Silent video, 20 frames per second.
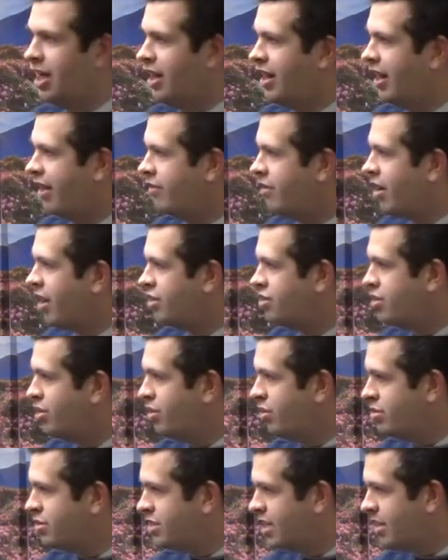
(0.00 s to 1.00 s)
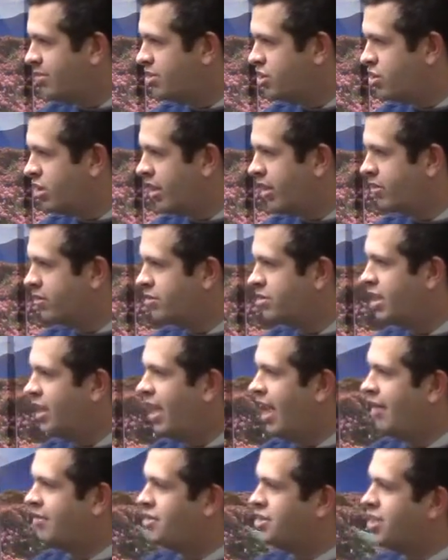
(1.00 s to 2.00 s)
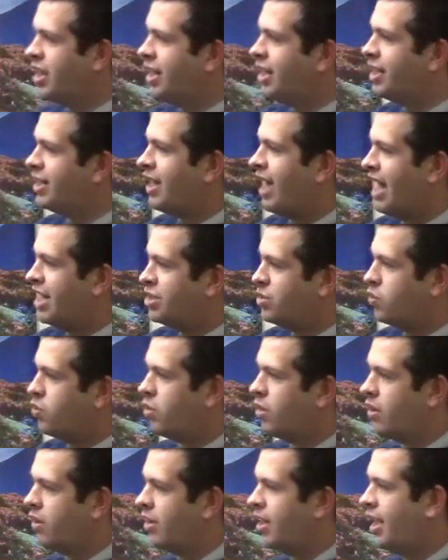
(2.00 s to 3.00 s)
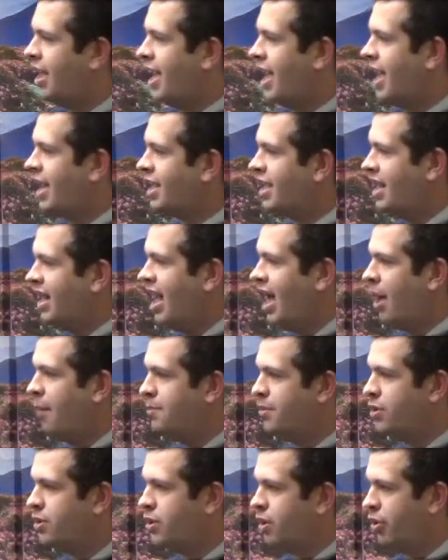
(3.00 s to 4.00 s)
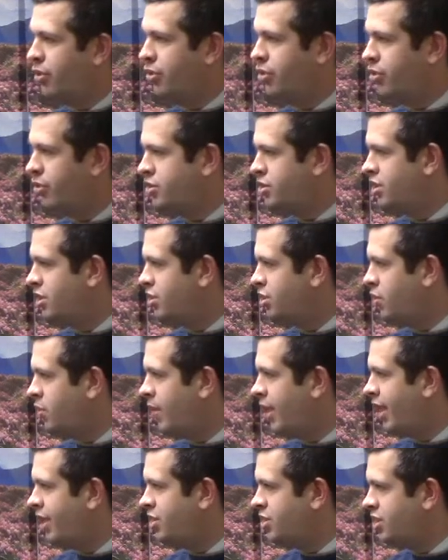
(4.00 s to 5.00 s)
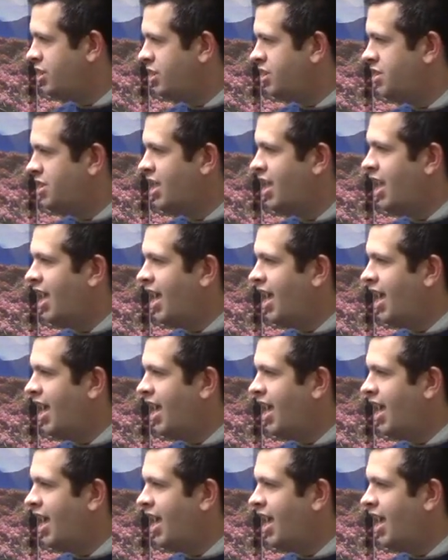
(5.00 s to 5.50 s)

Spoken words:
have gone through the same struggles, have studied God's Word, and can help you go through those situations.